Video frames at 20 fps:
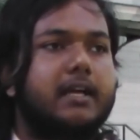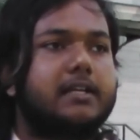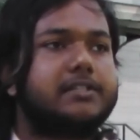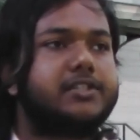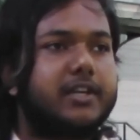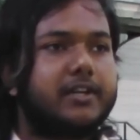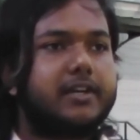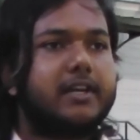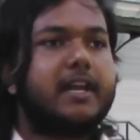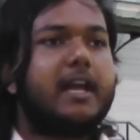
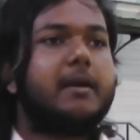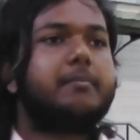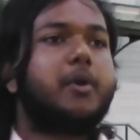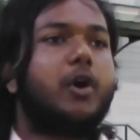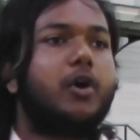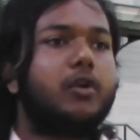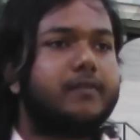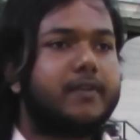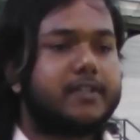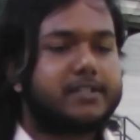generally I'm
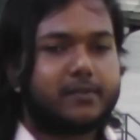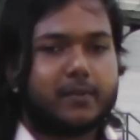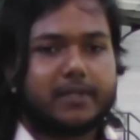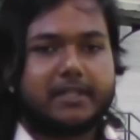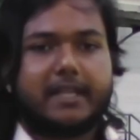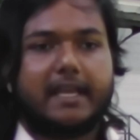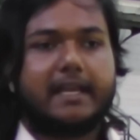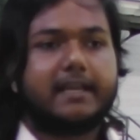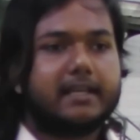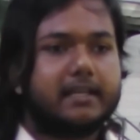always with
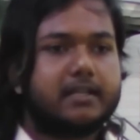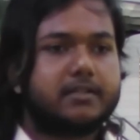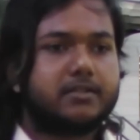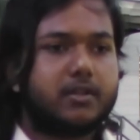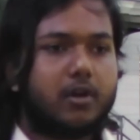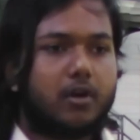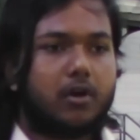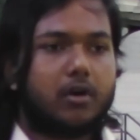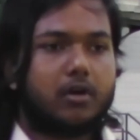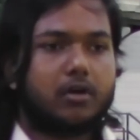Indians
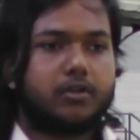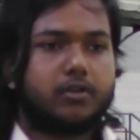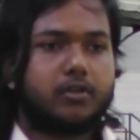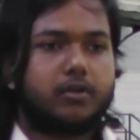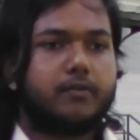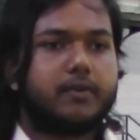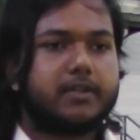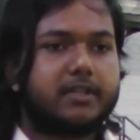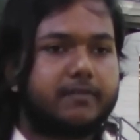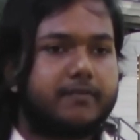or,
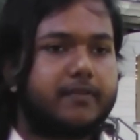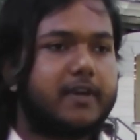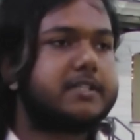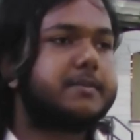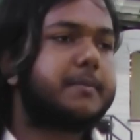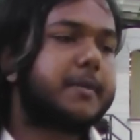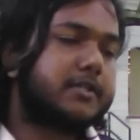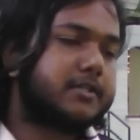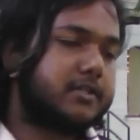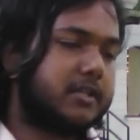with the
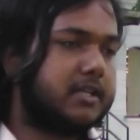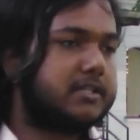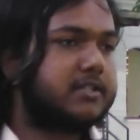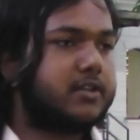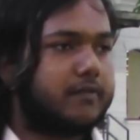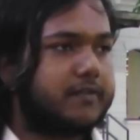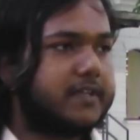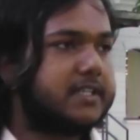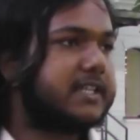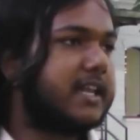friends because it's
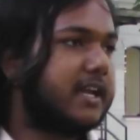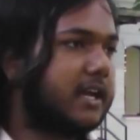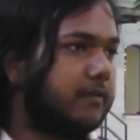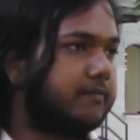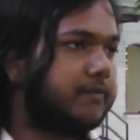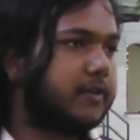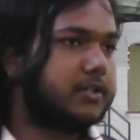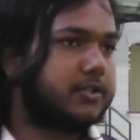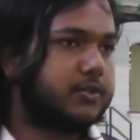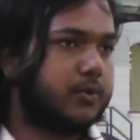obviously a
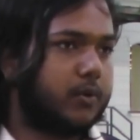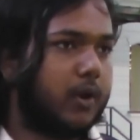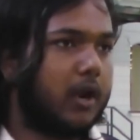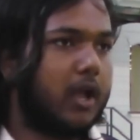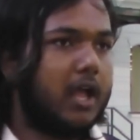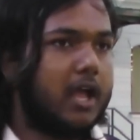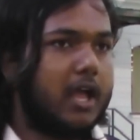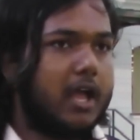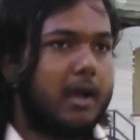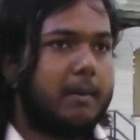comfort zone.
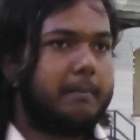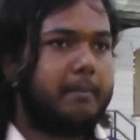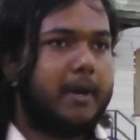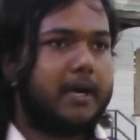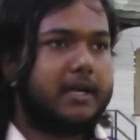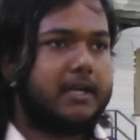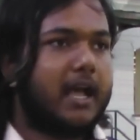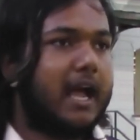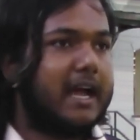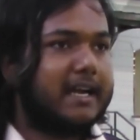
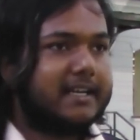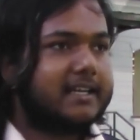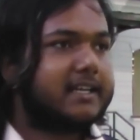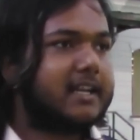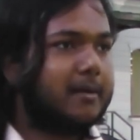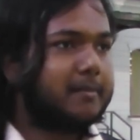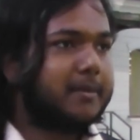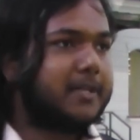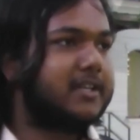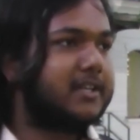But I didn't
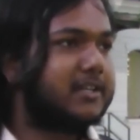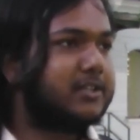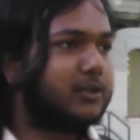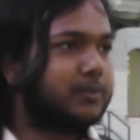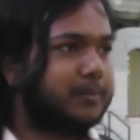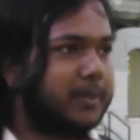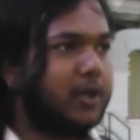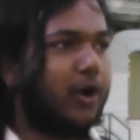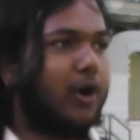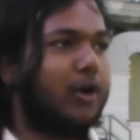come here to
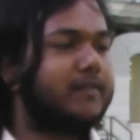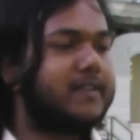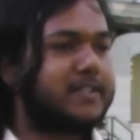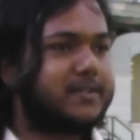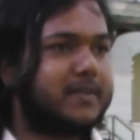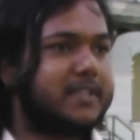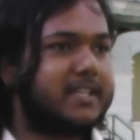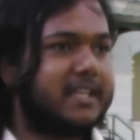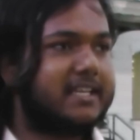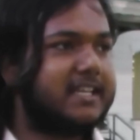be always
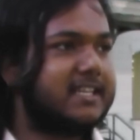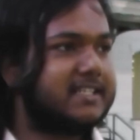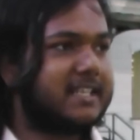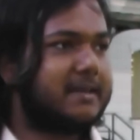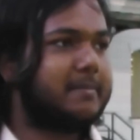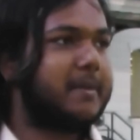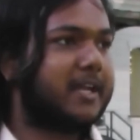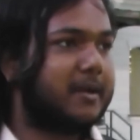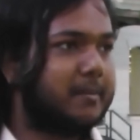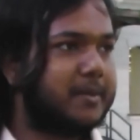with Indians
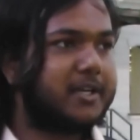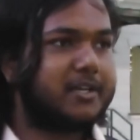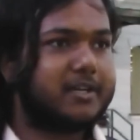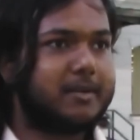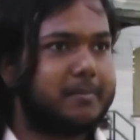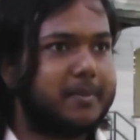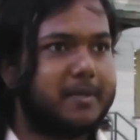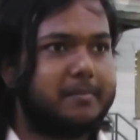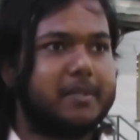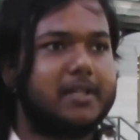and my community
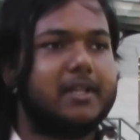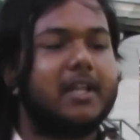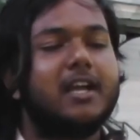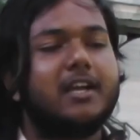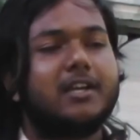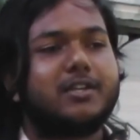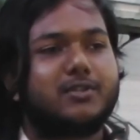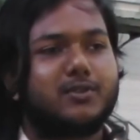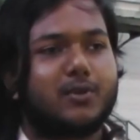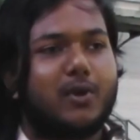people.
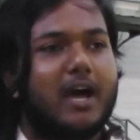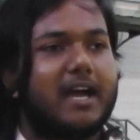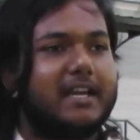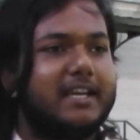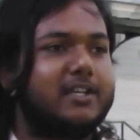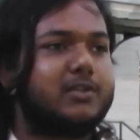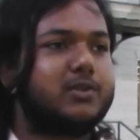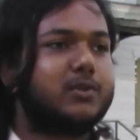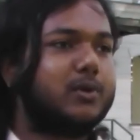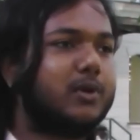So yeah. I
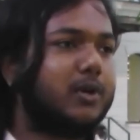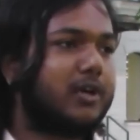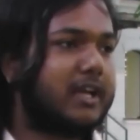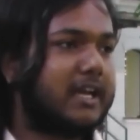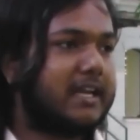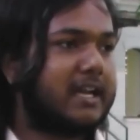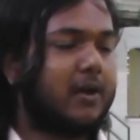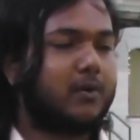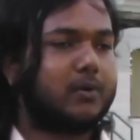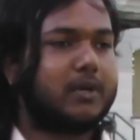need to
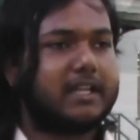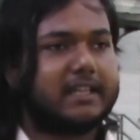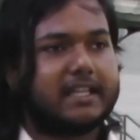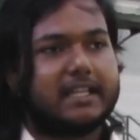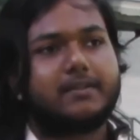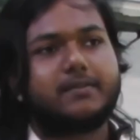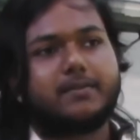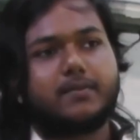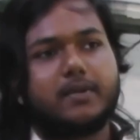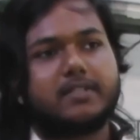get out. And
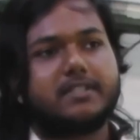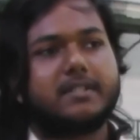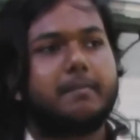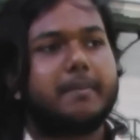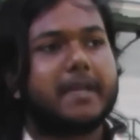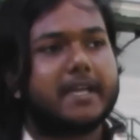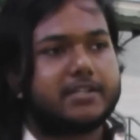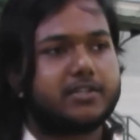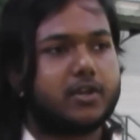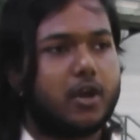that was the
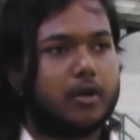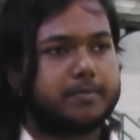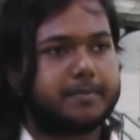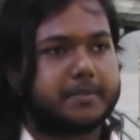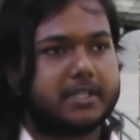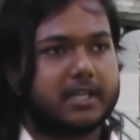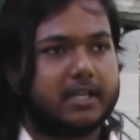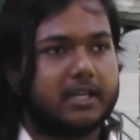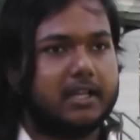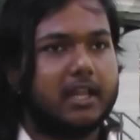biggest
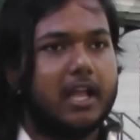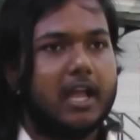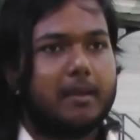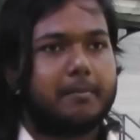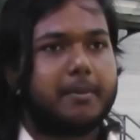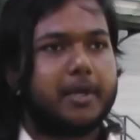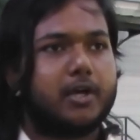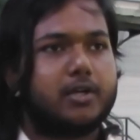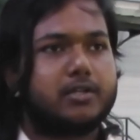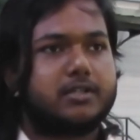obstacle
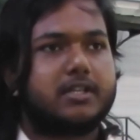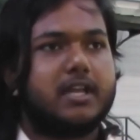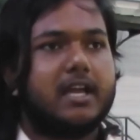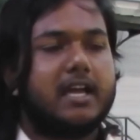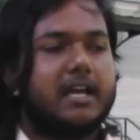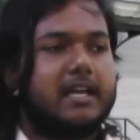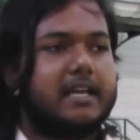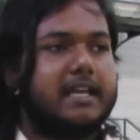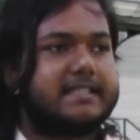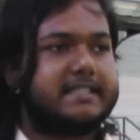because,
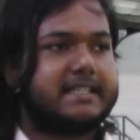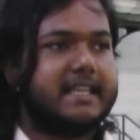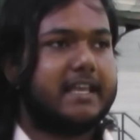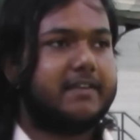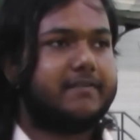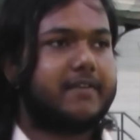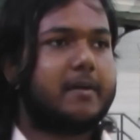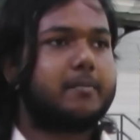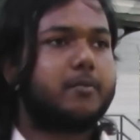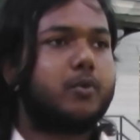let's say,
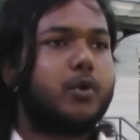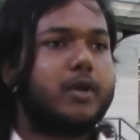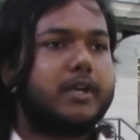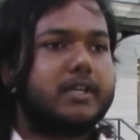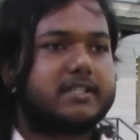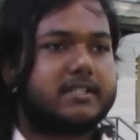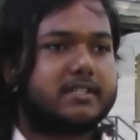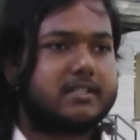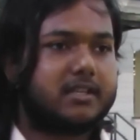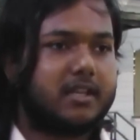if I'm
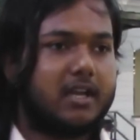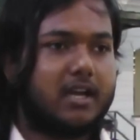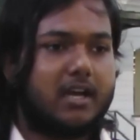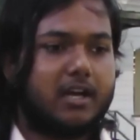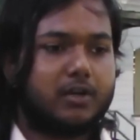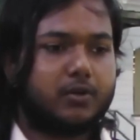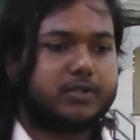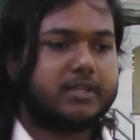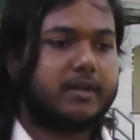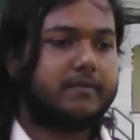going
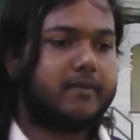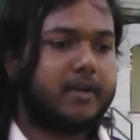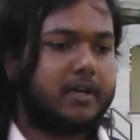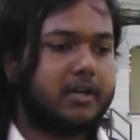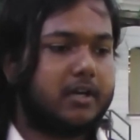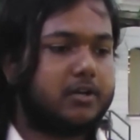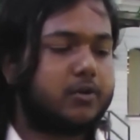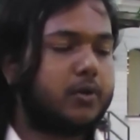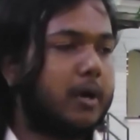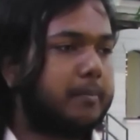to
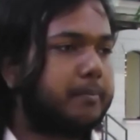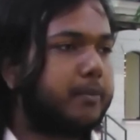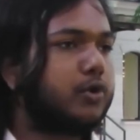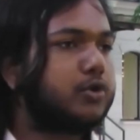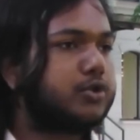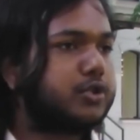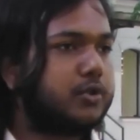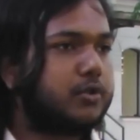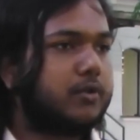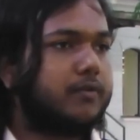someone to
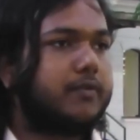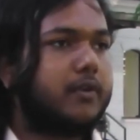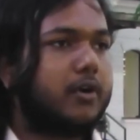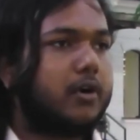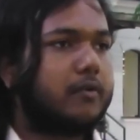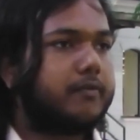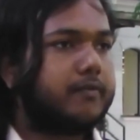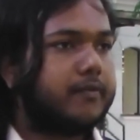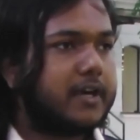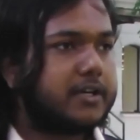approach,
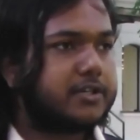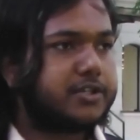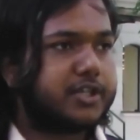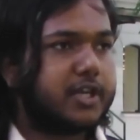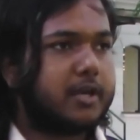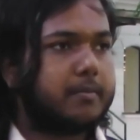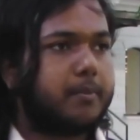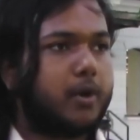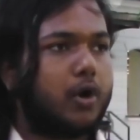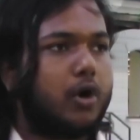for a
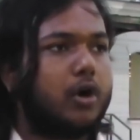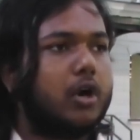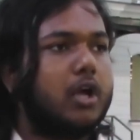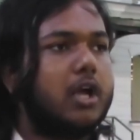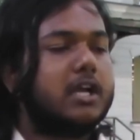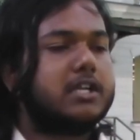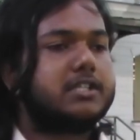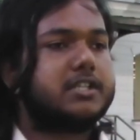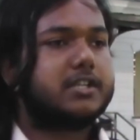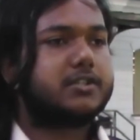friendship or
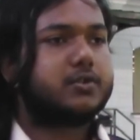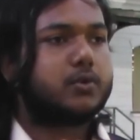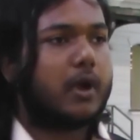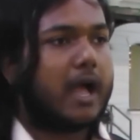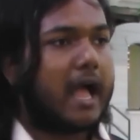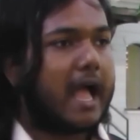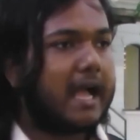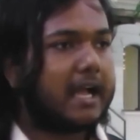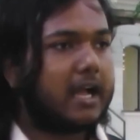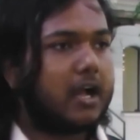just to
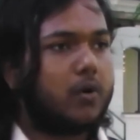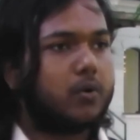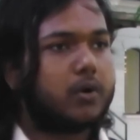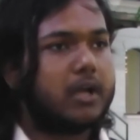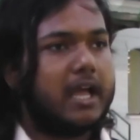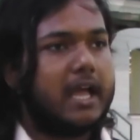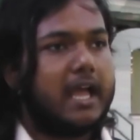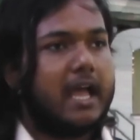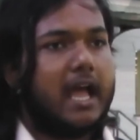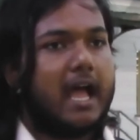hang out,
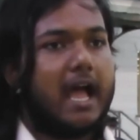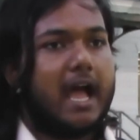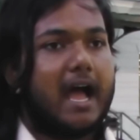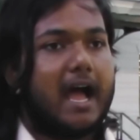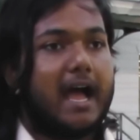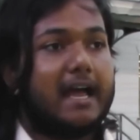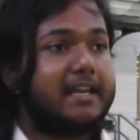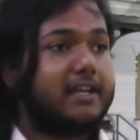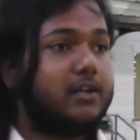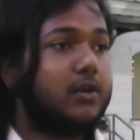
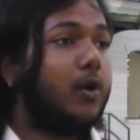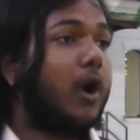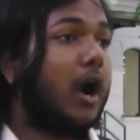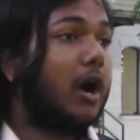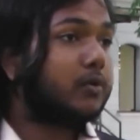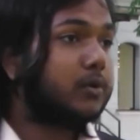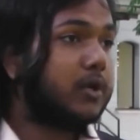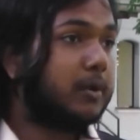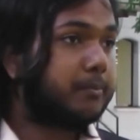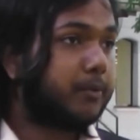I didn't know
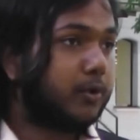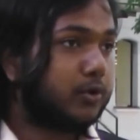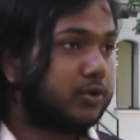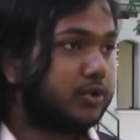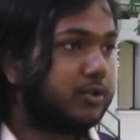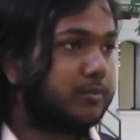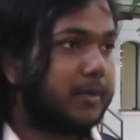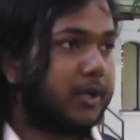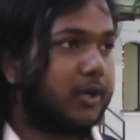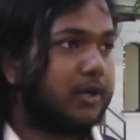how to
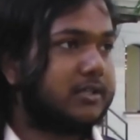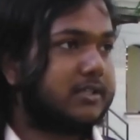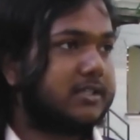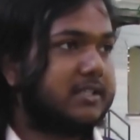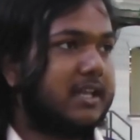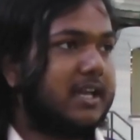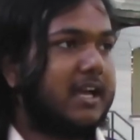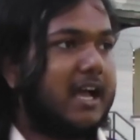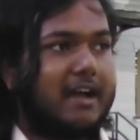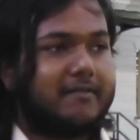approach because
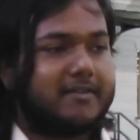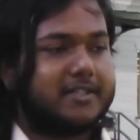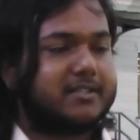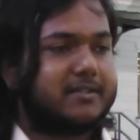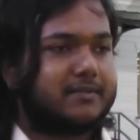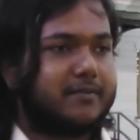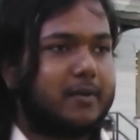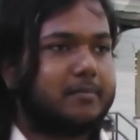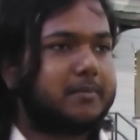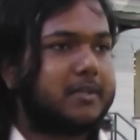I
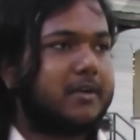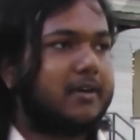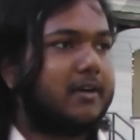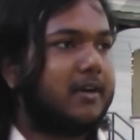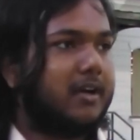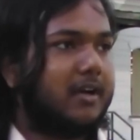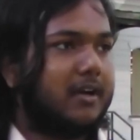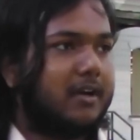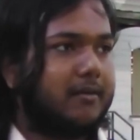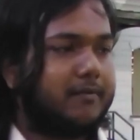was from
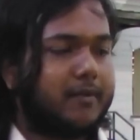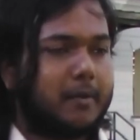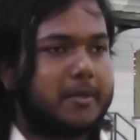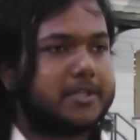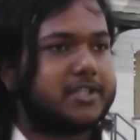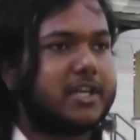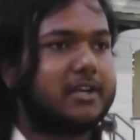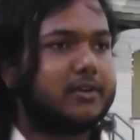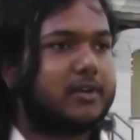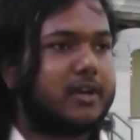my
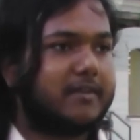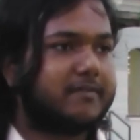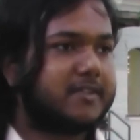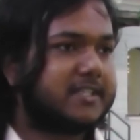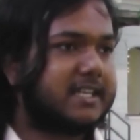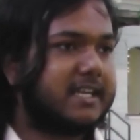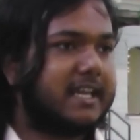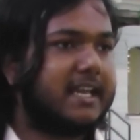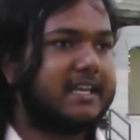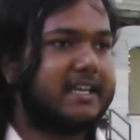childhood, I
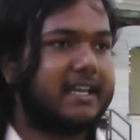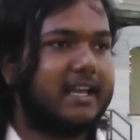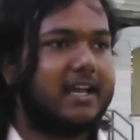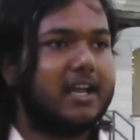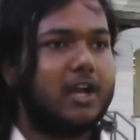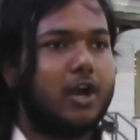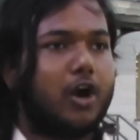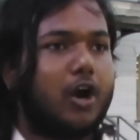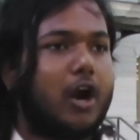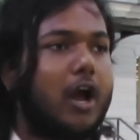was in India,
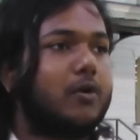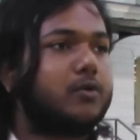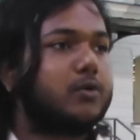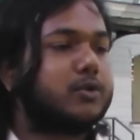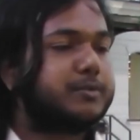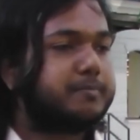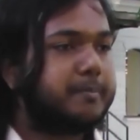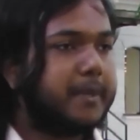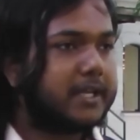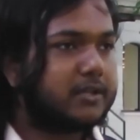or how to
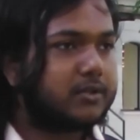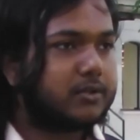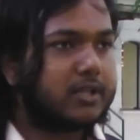speak to